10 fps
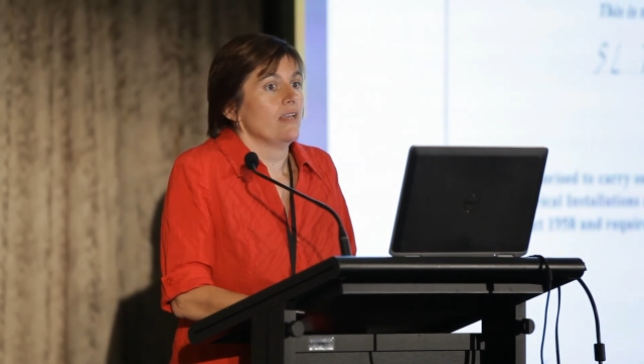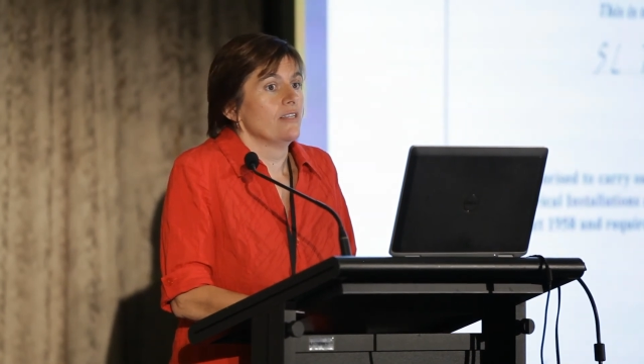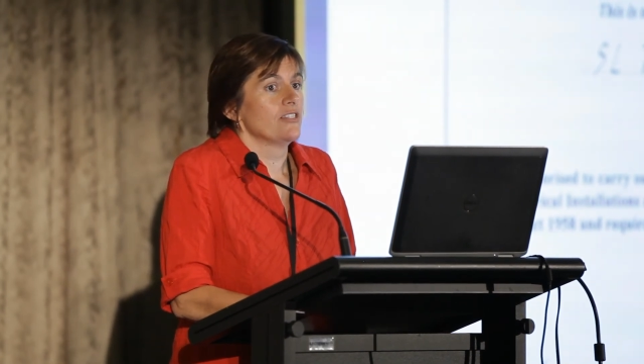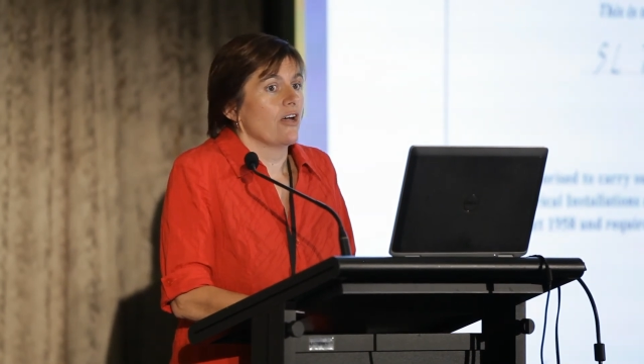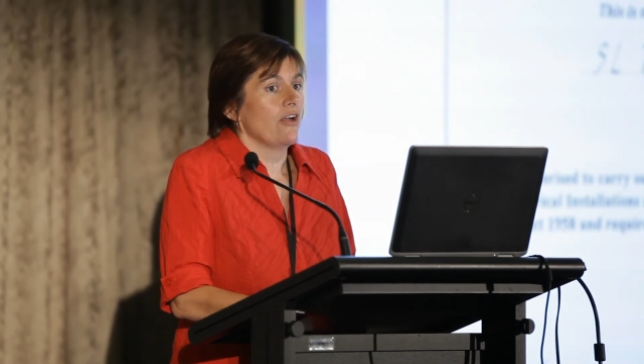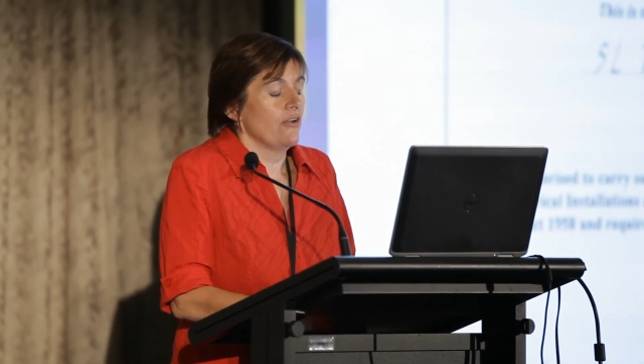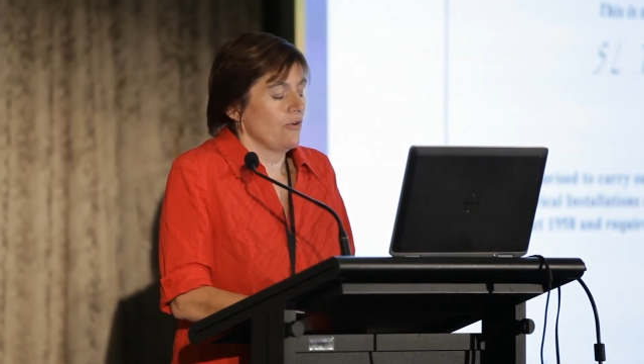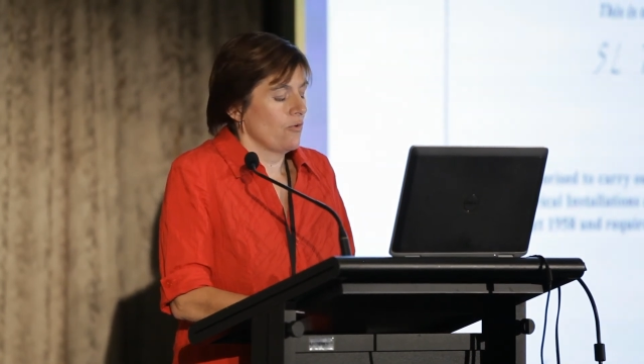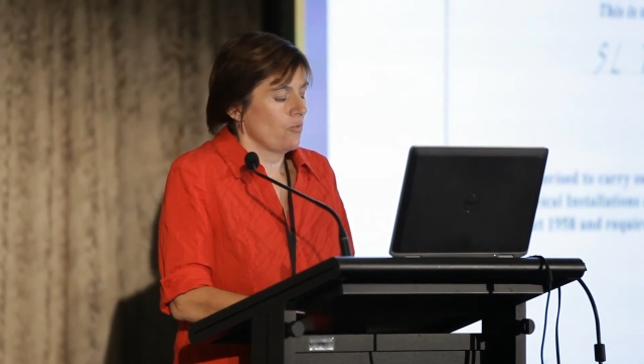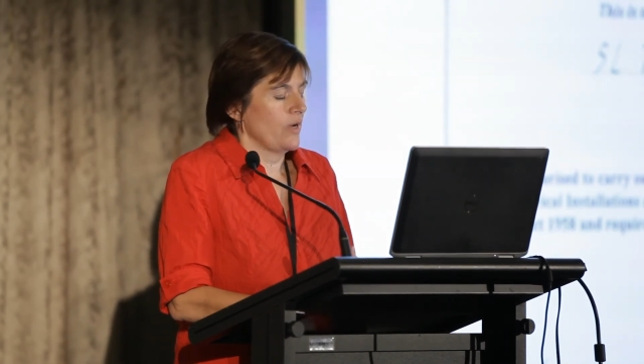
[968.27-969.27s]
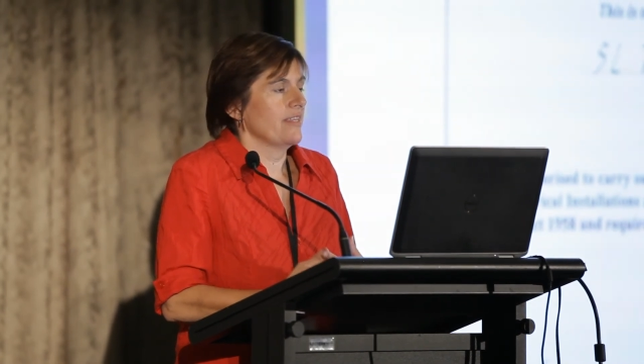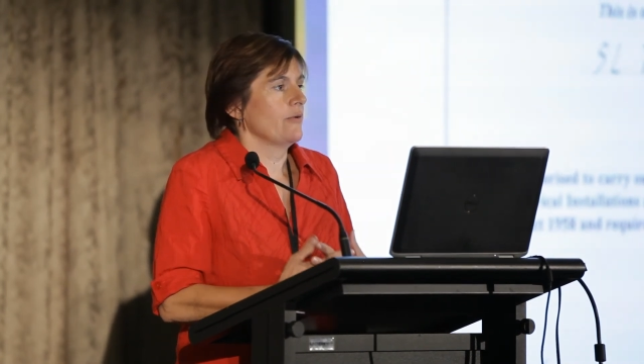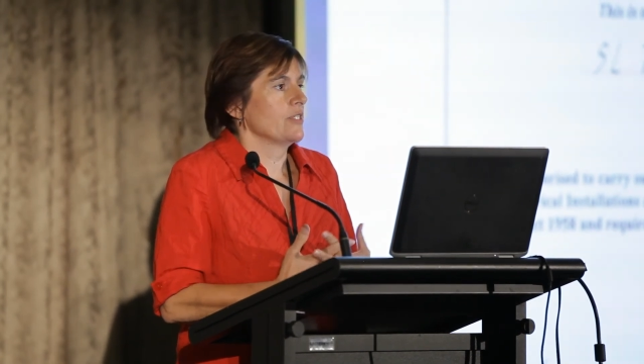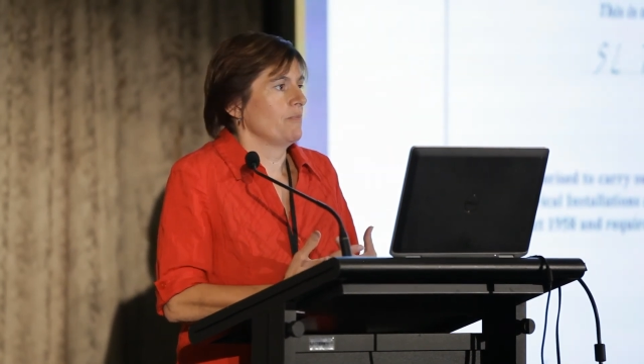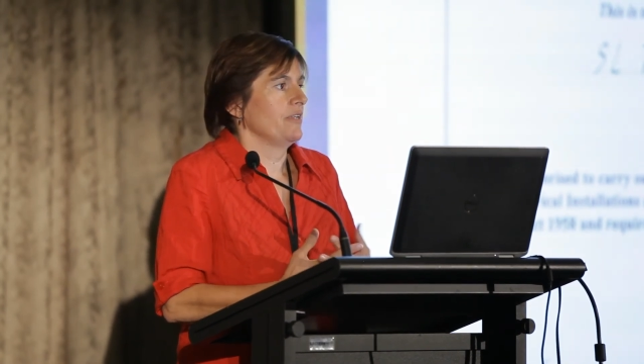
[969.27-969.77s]
So when they were
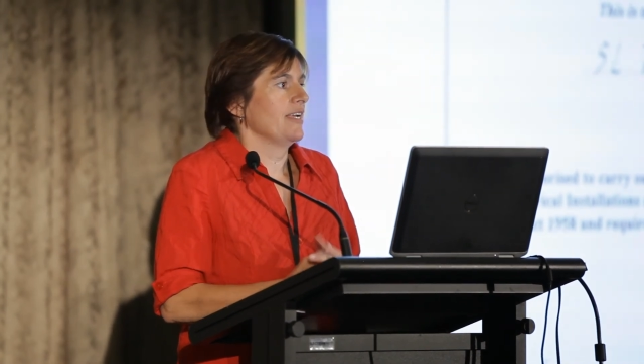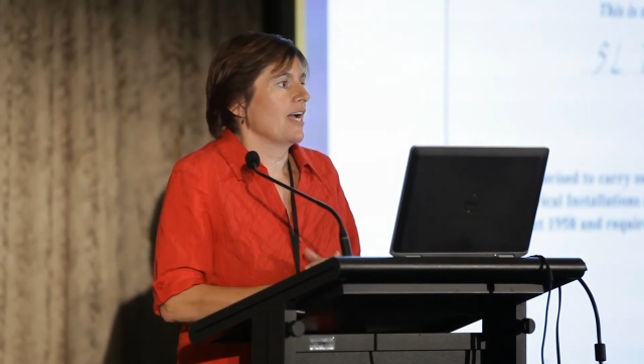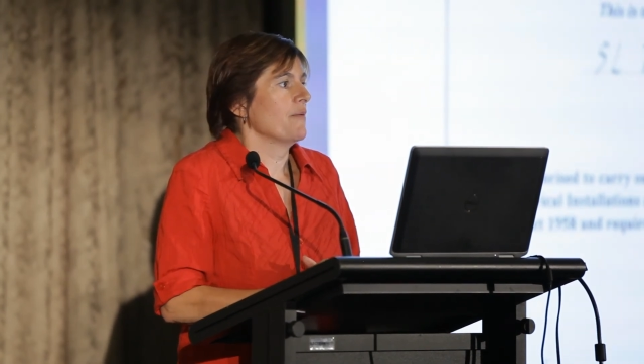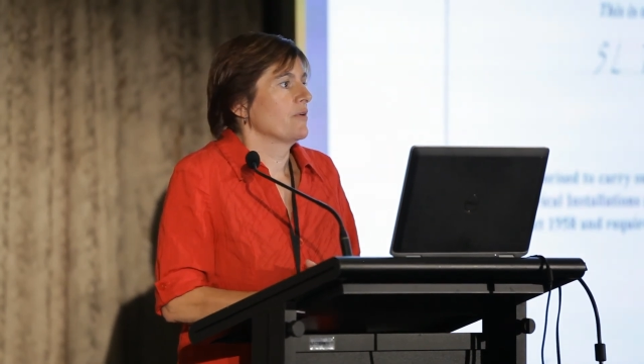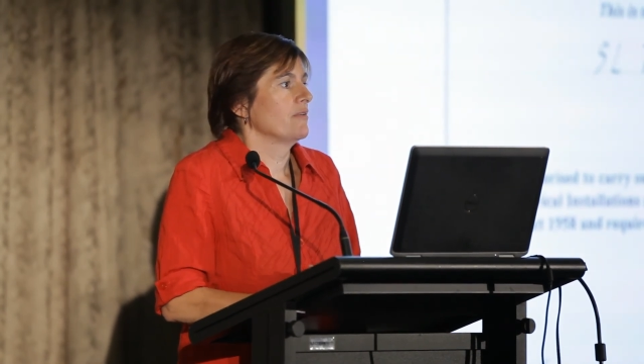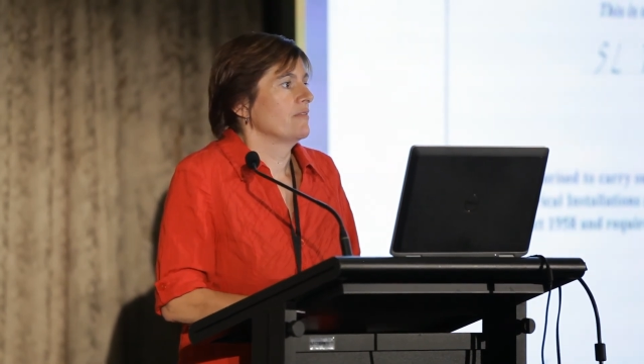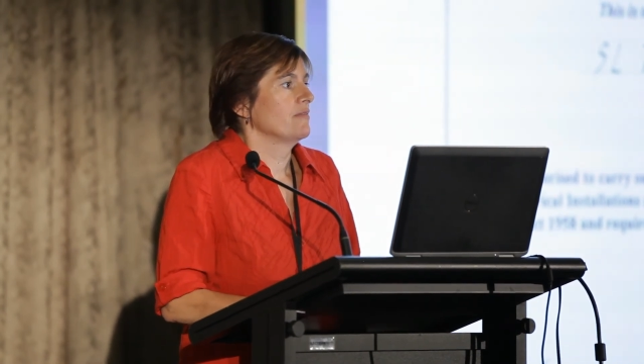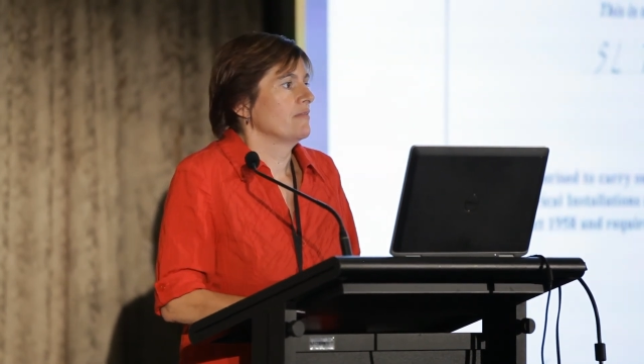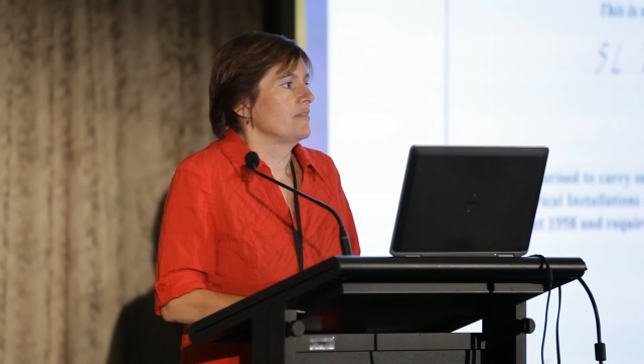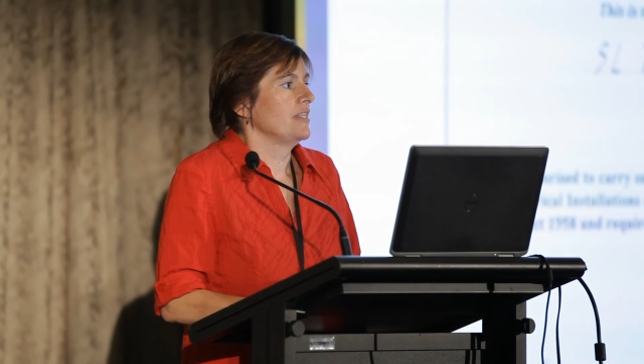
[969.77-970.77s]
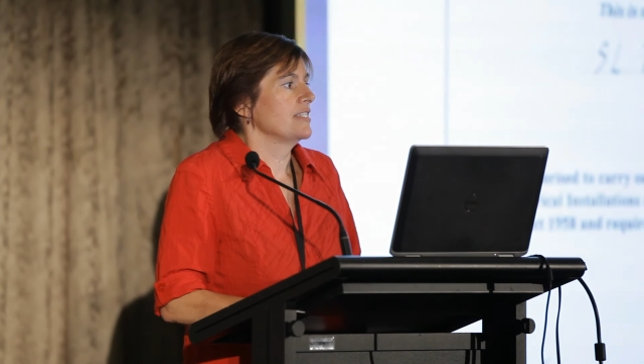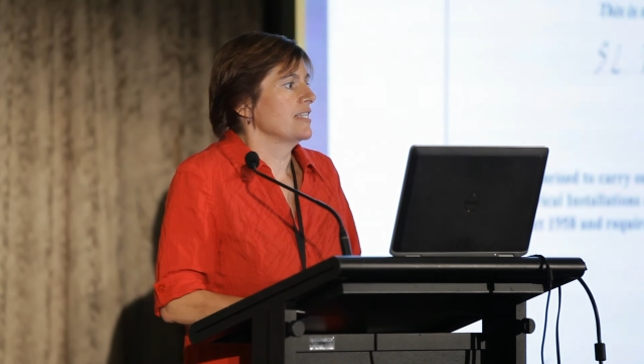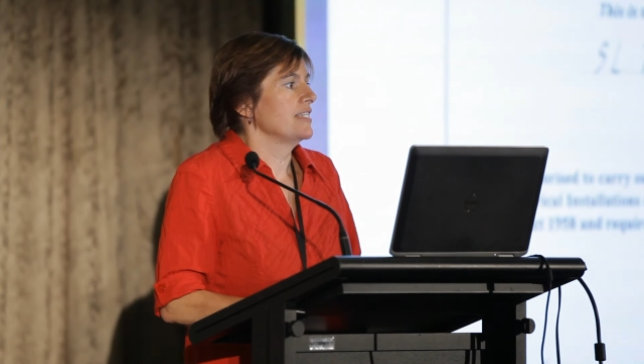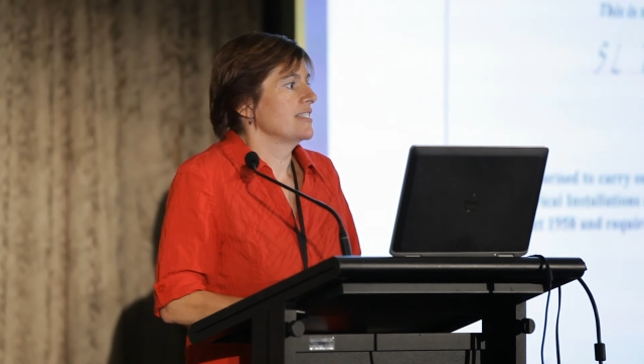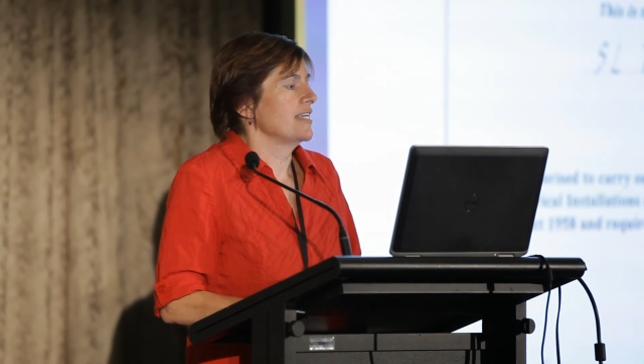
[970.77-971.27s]
splitting up the
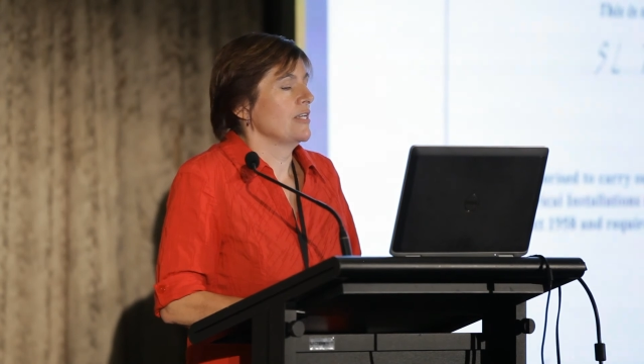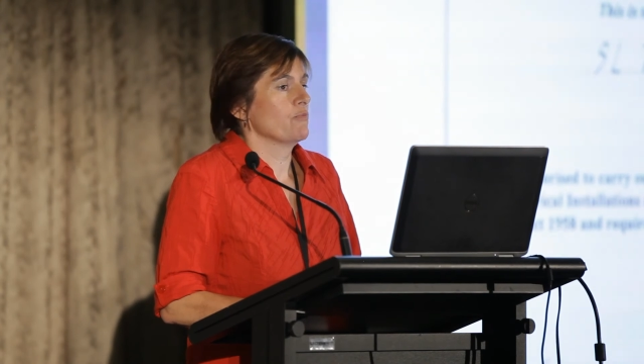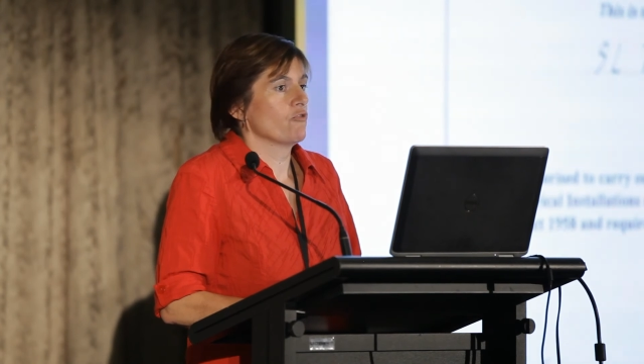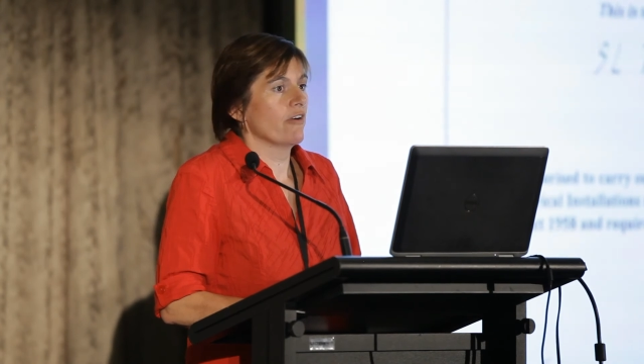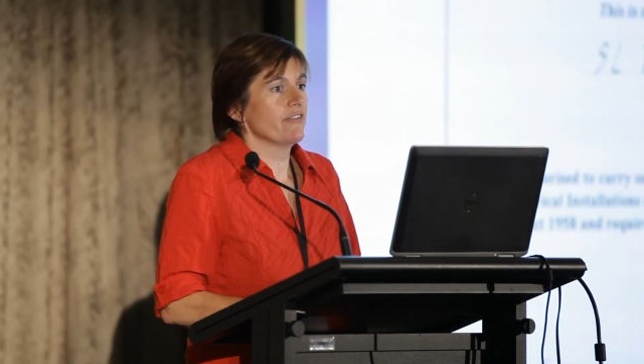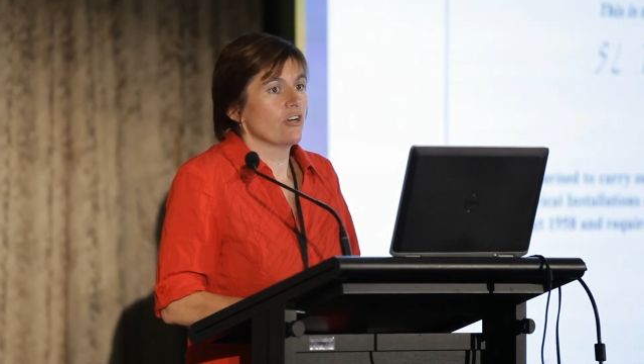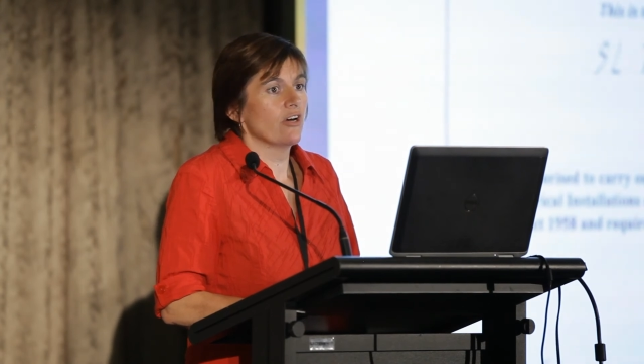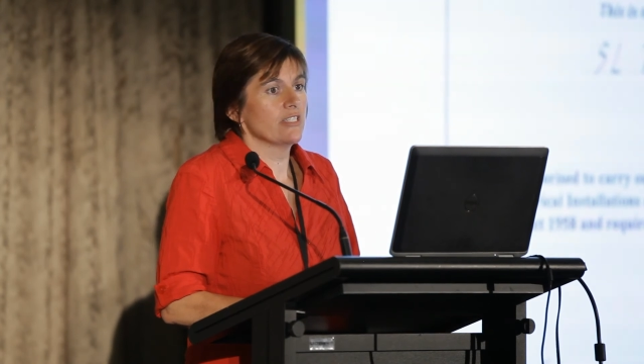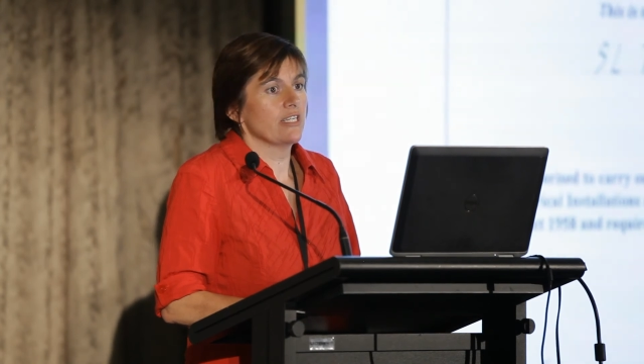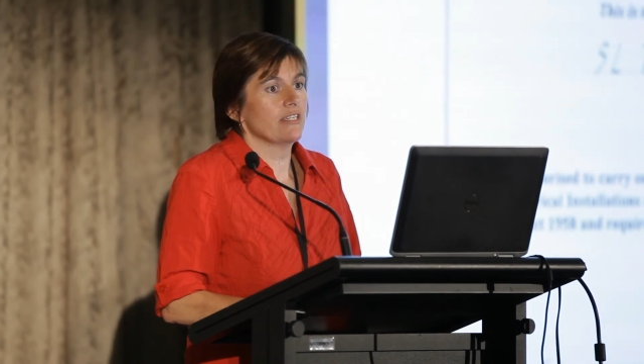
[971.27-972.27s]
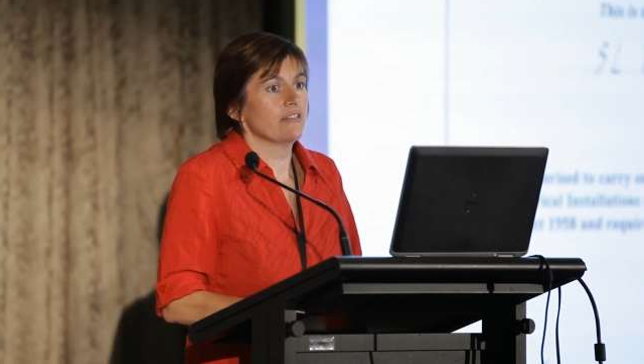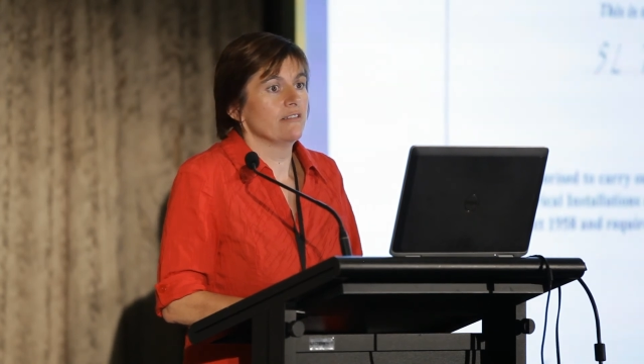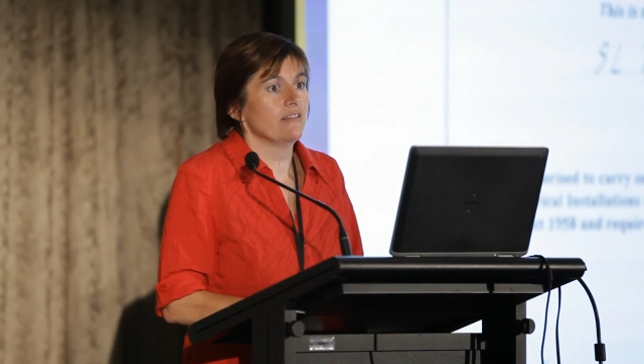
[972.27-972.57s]
SEC and privatising it,